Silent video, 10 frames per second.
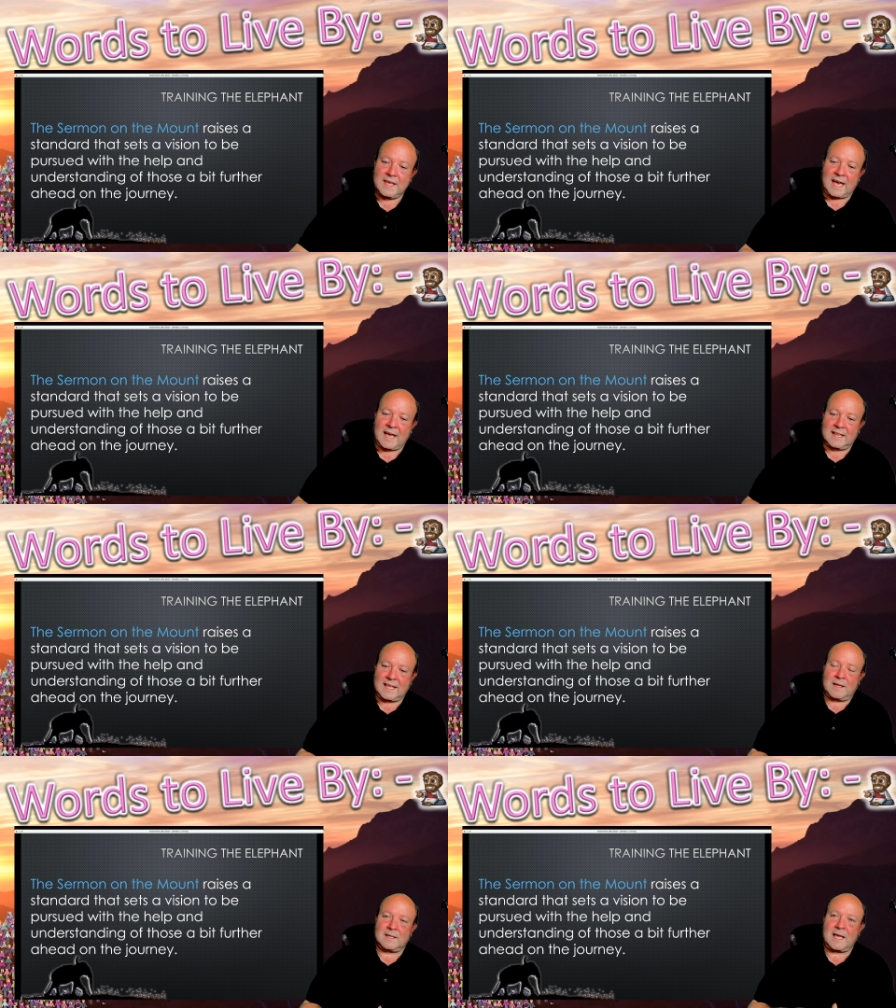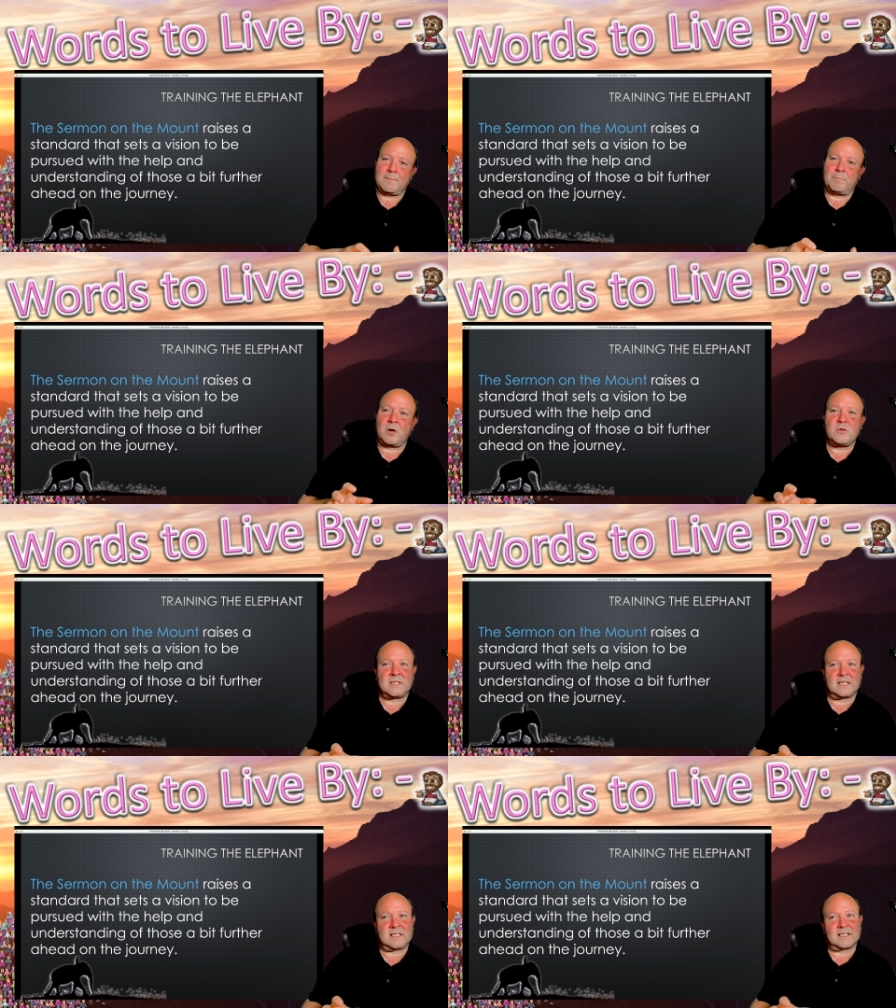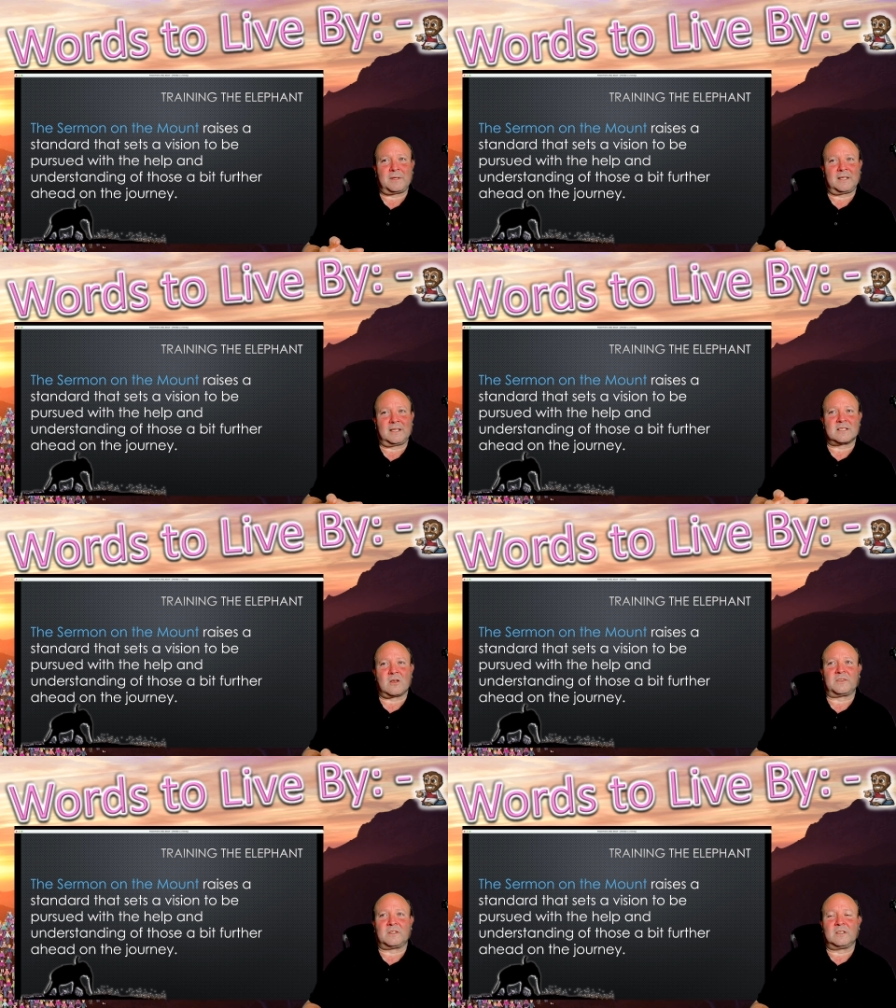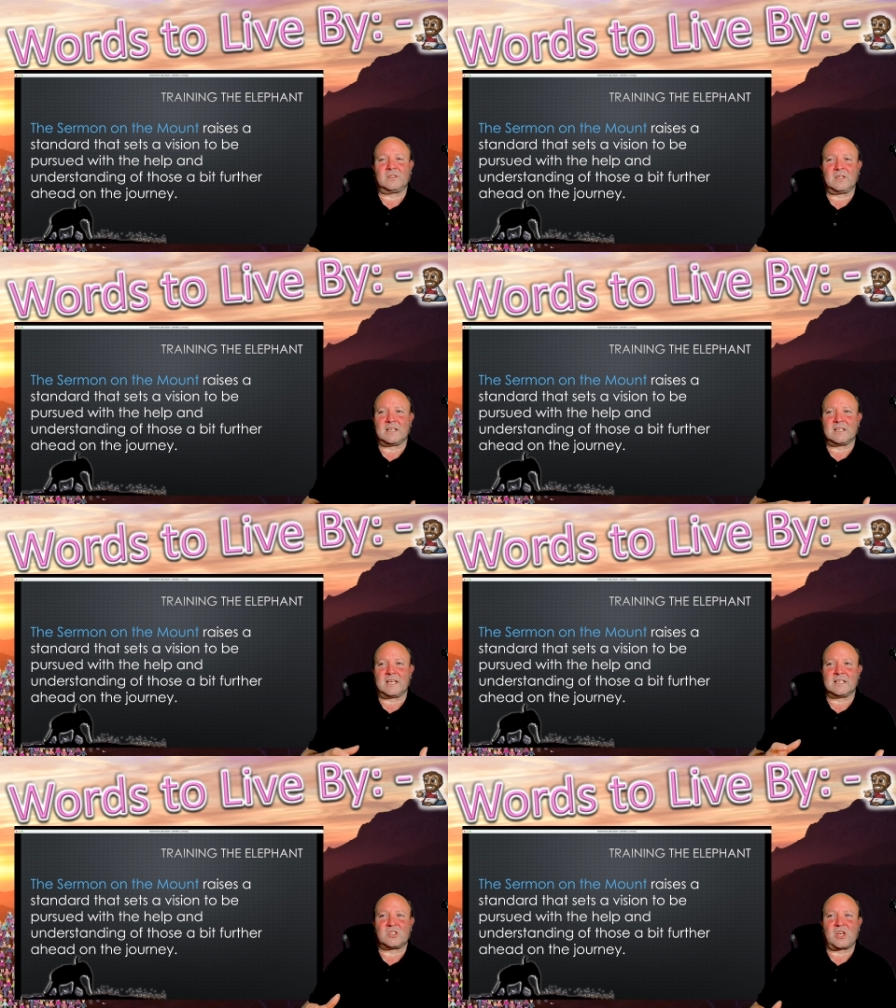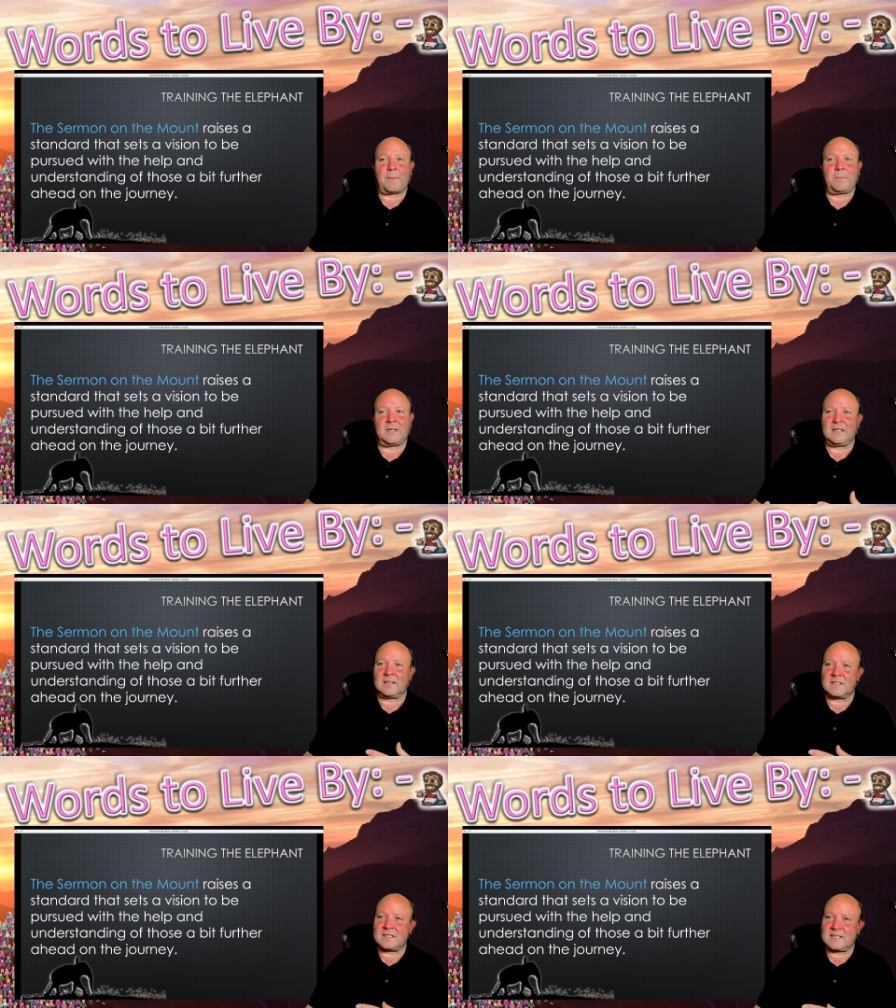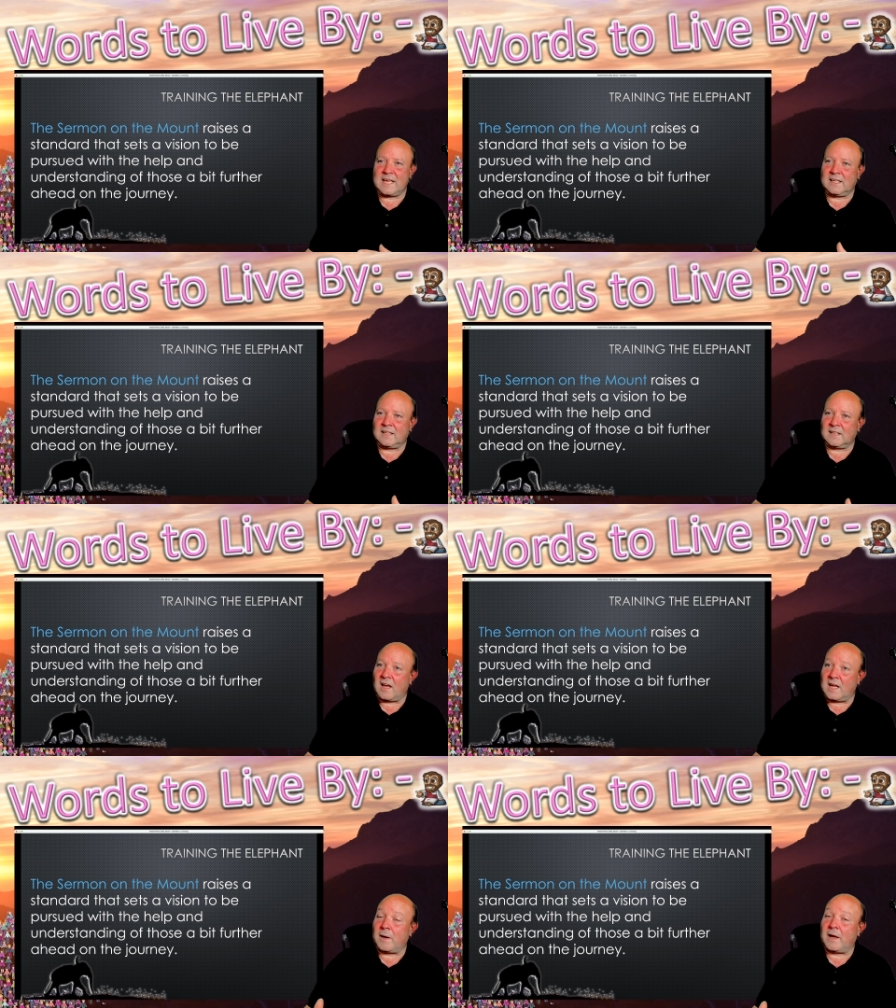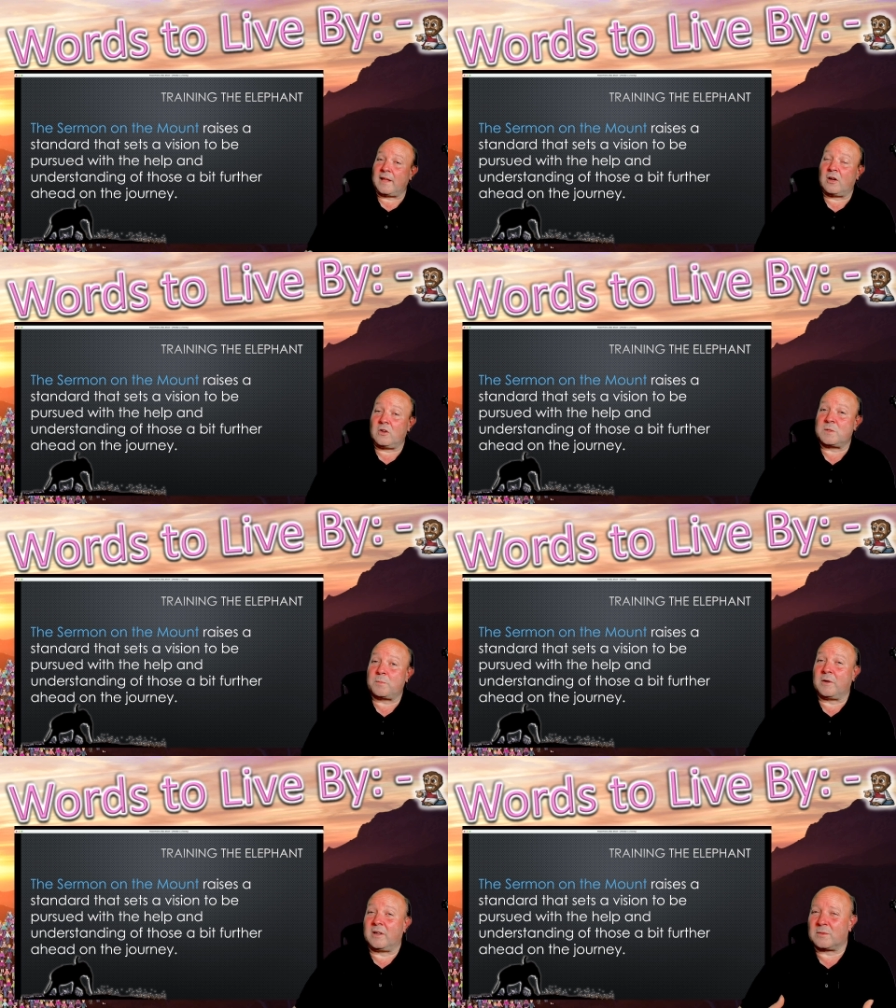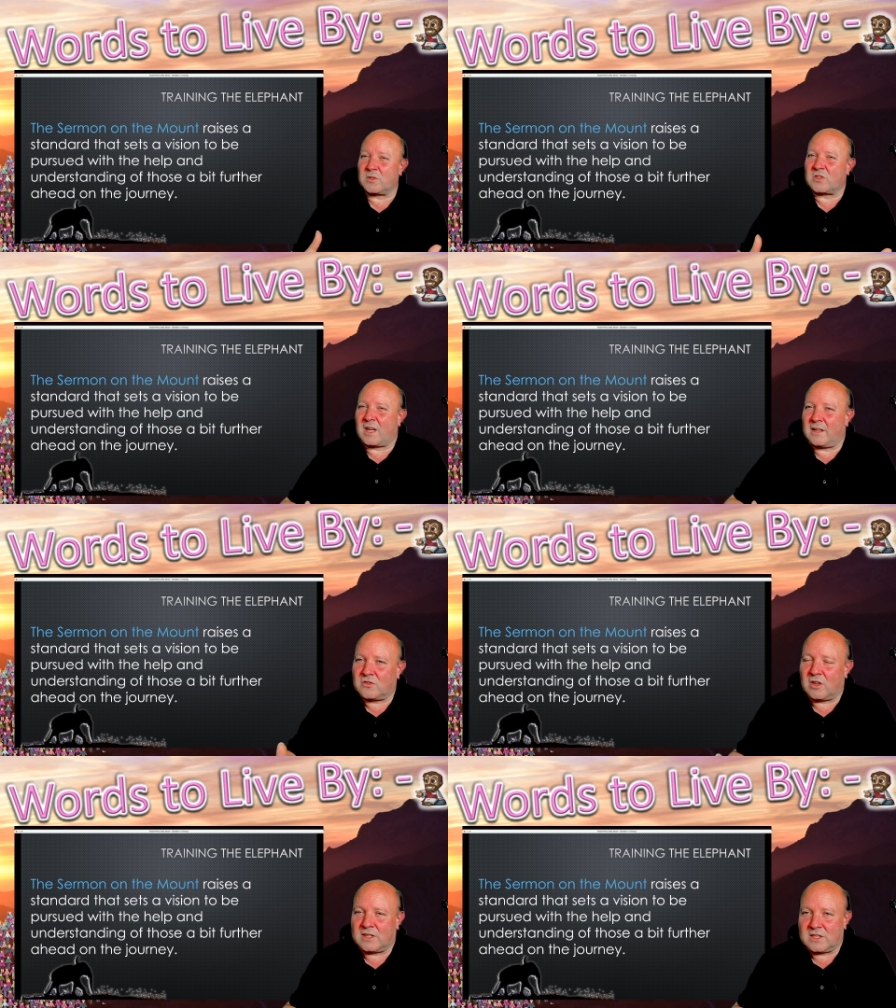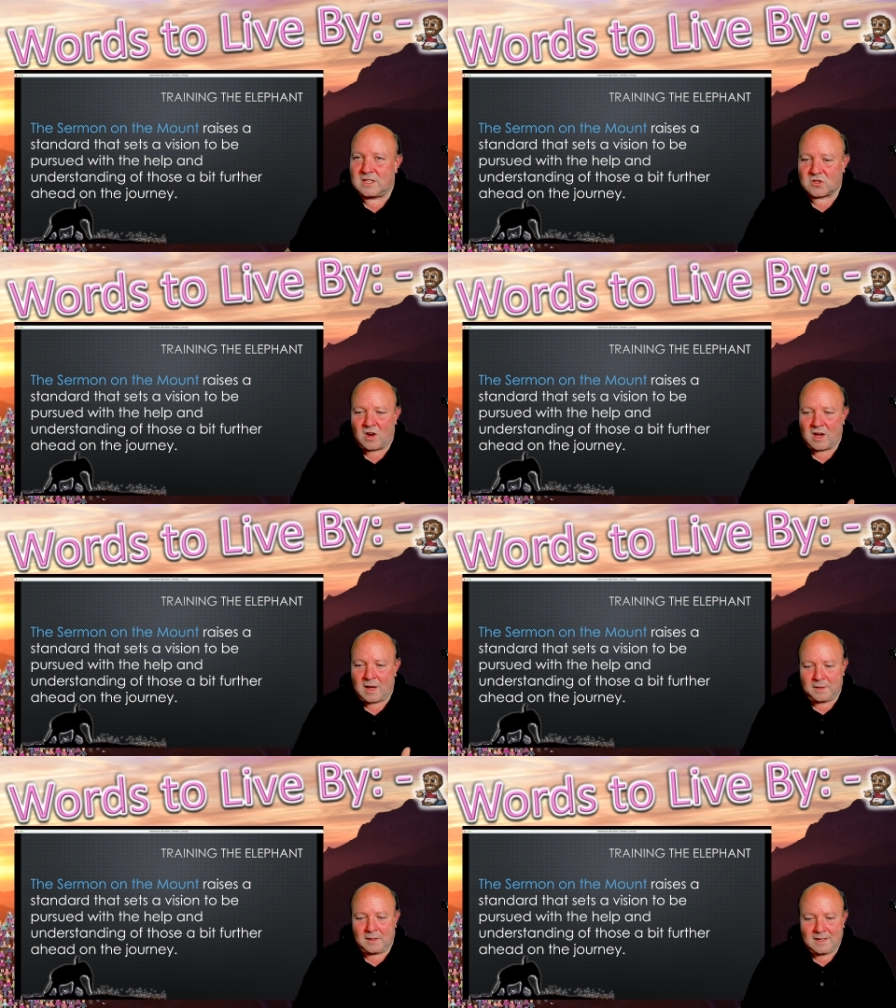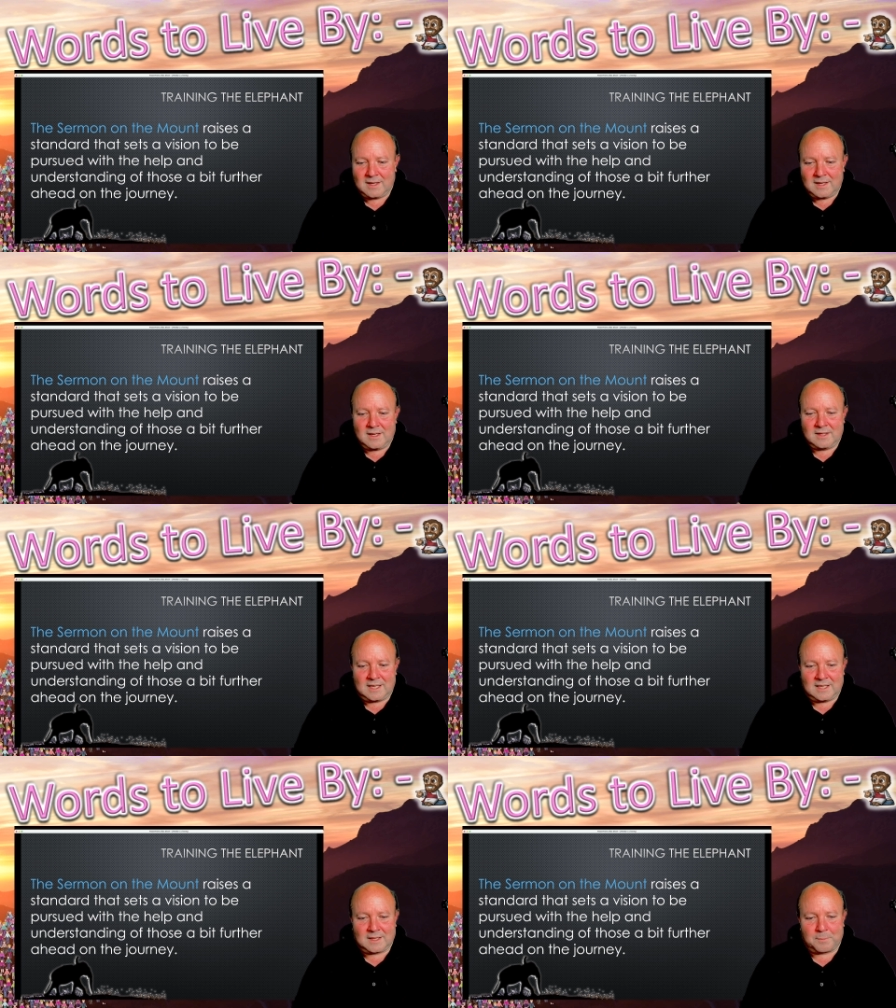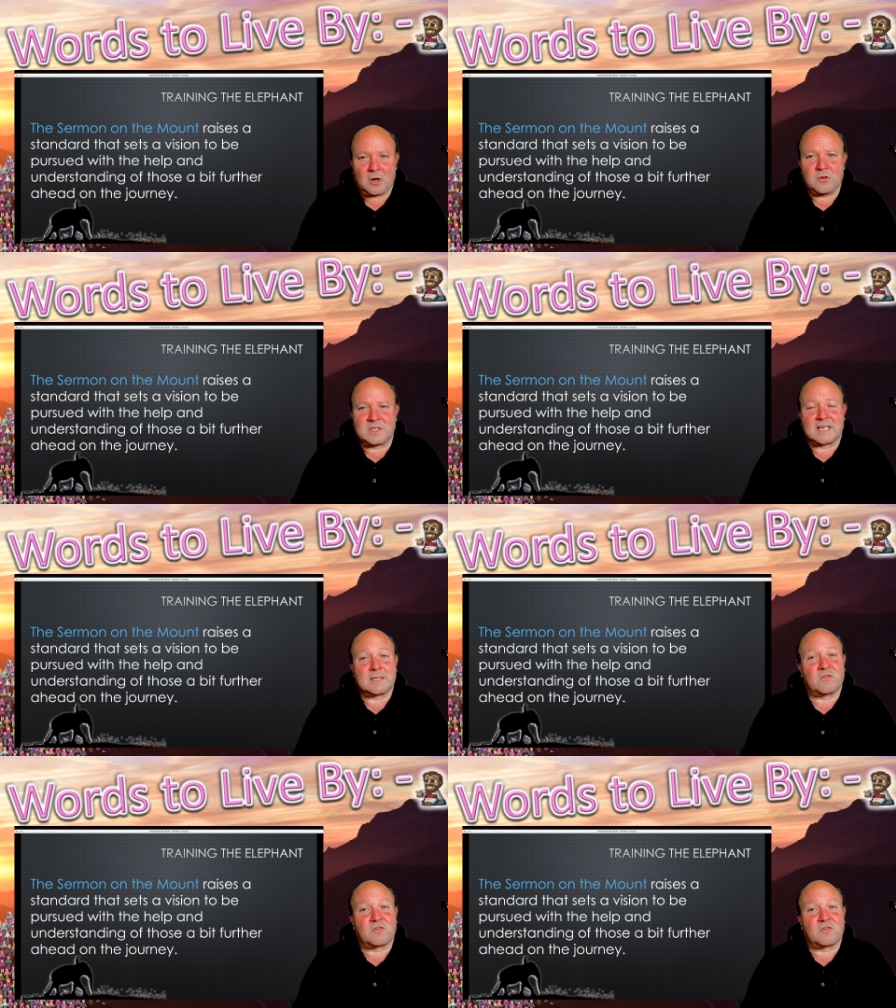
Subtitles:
And that process is something that's often is shepherded and steered and guided by the Holy Spirit. So I'm just kind of trying to describe the process of